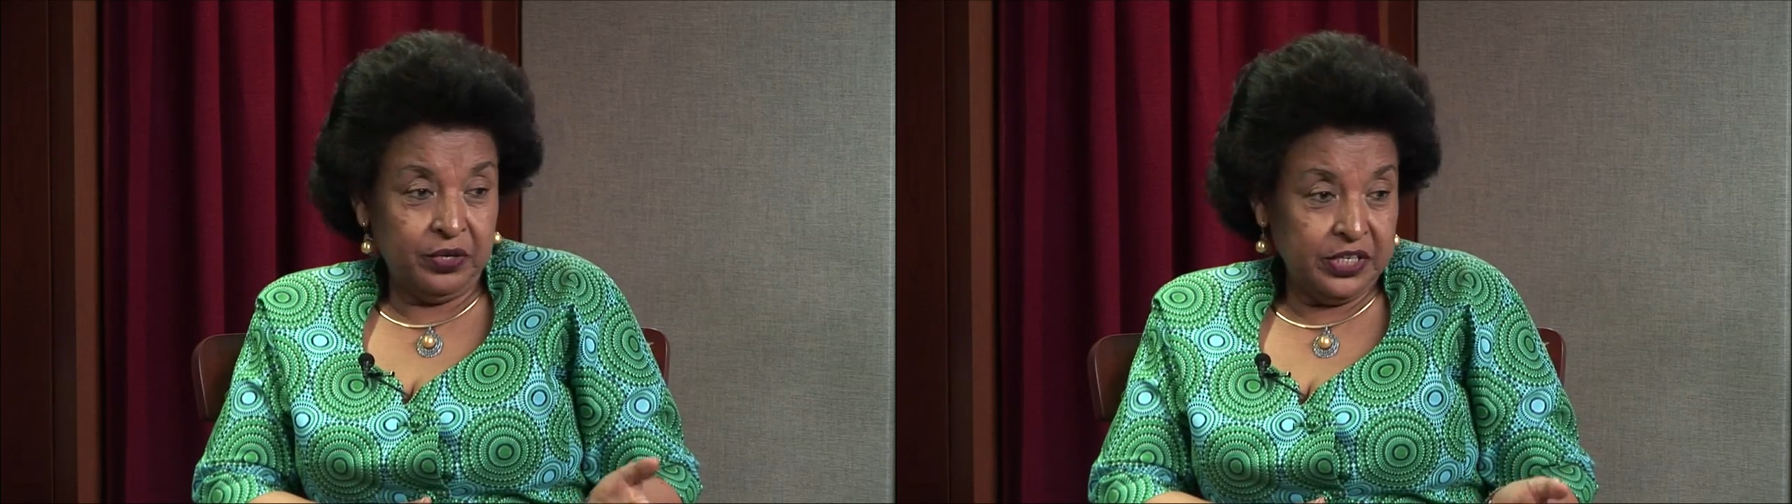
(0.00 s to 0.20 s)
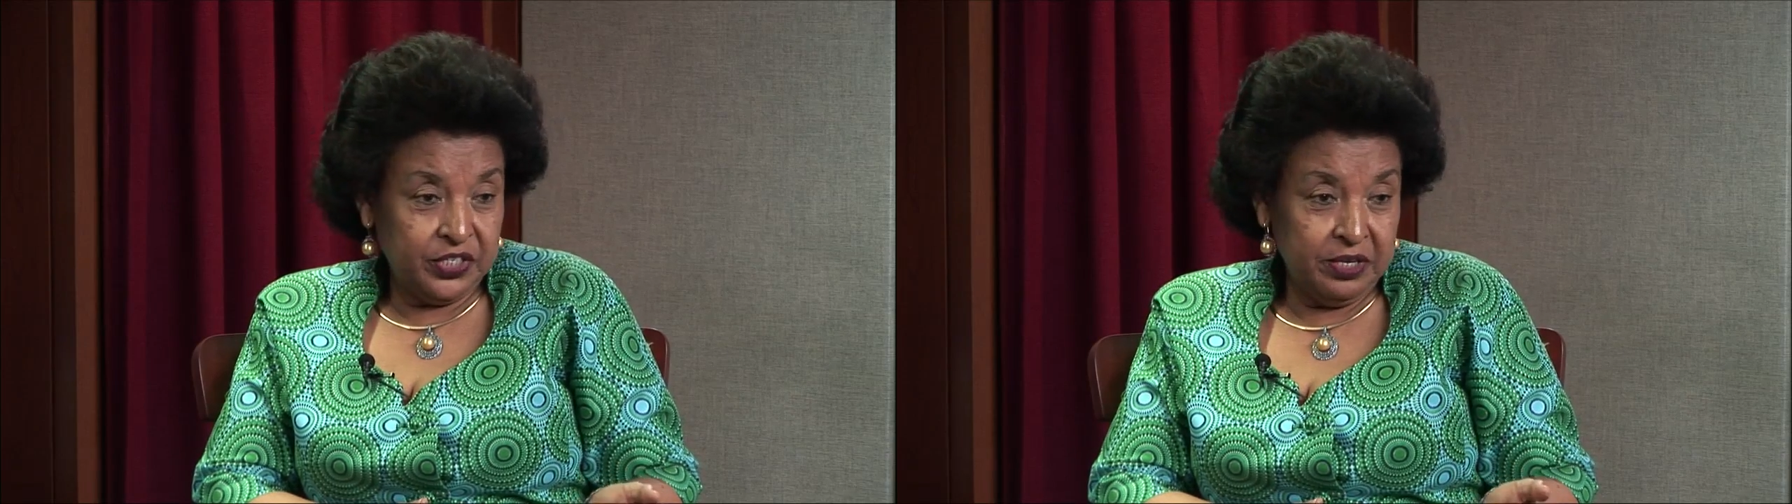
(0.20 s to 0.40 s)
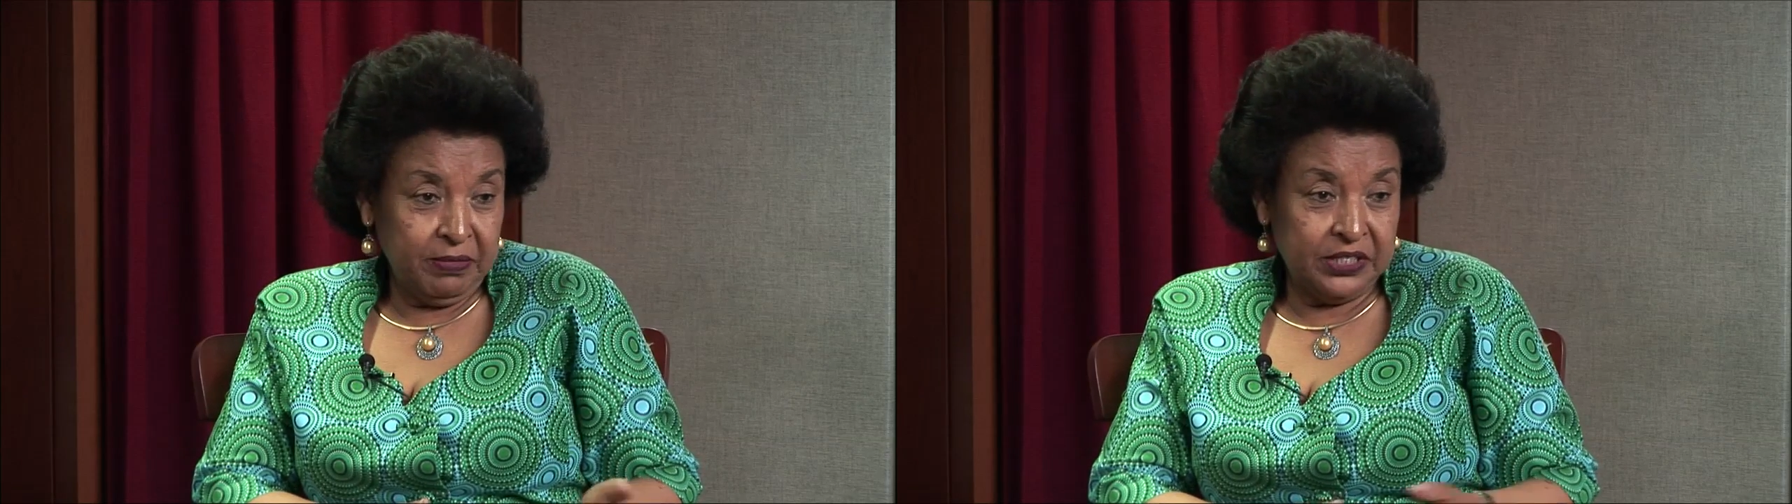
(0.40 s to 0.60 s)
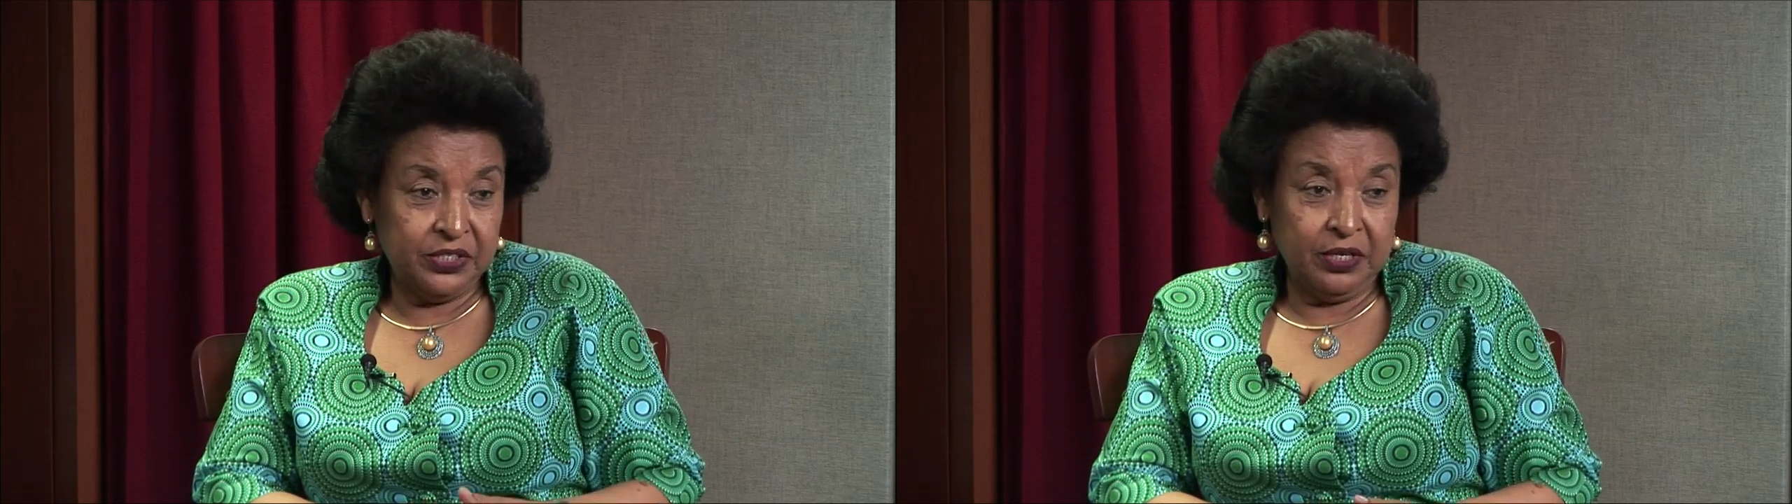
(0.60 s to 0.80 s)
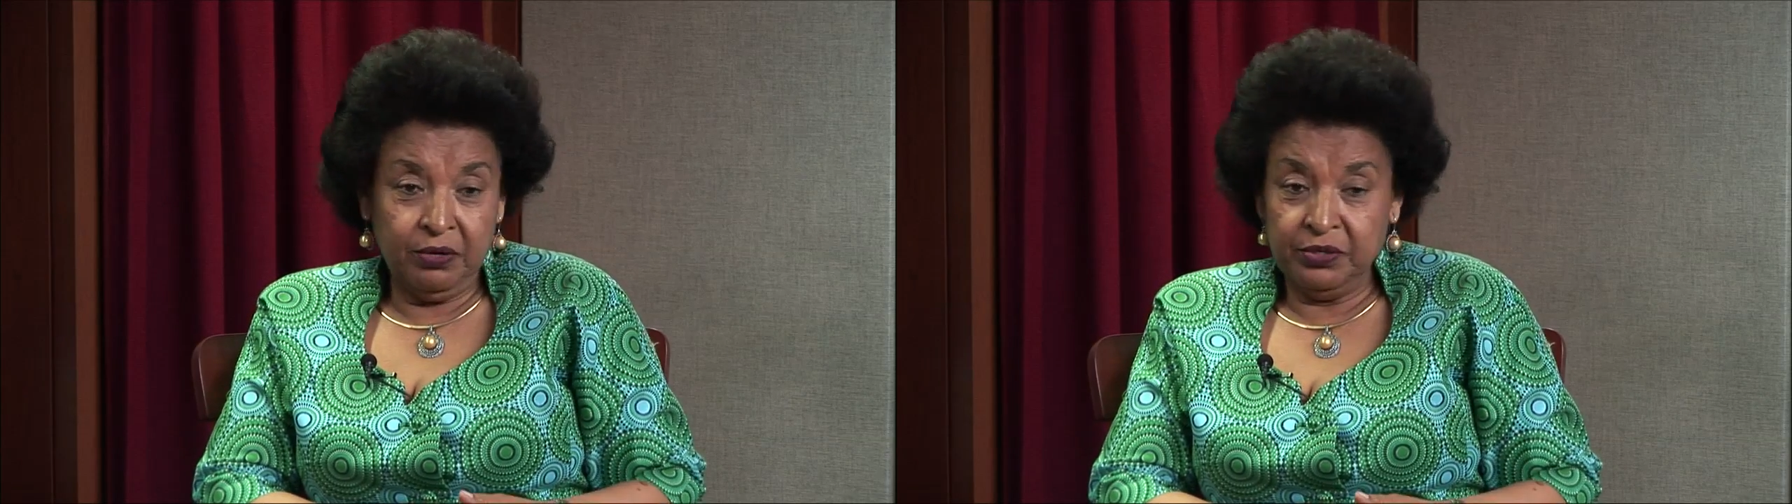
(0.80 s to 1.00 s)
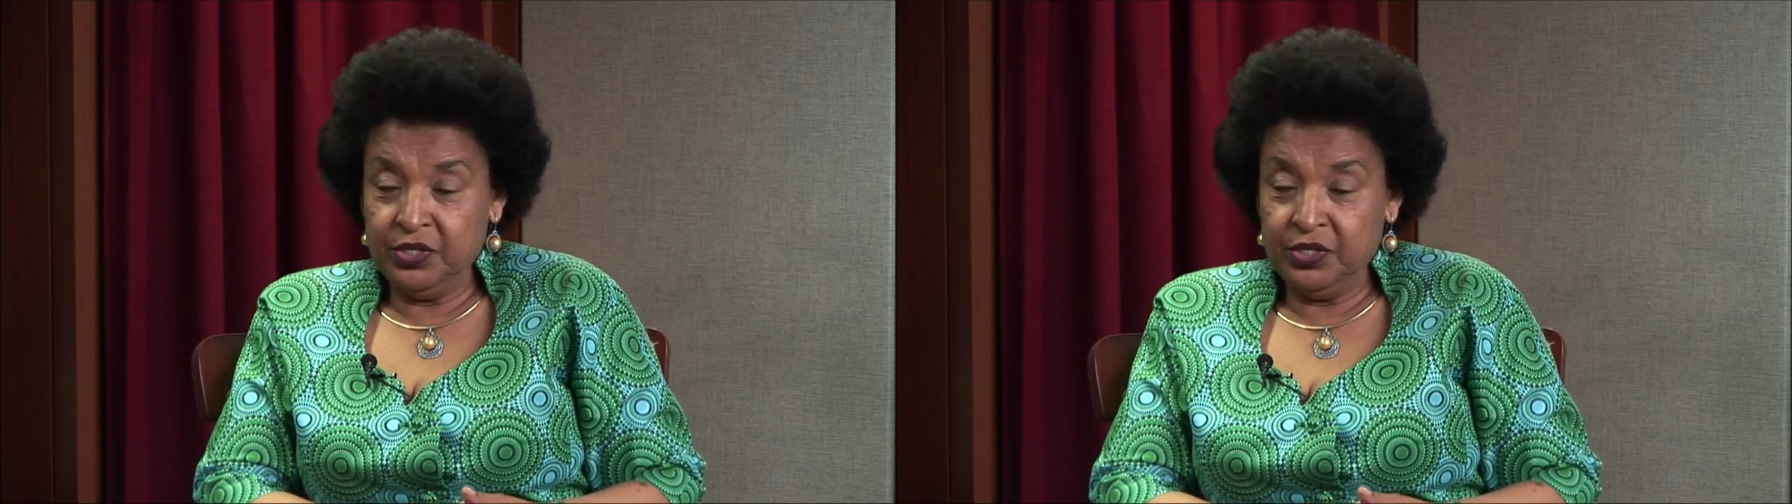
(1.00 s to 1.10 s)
only 3 months ago,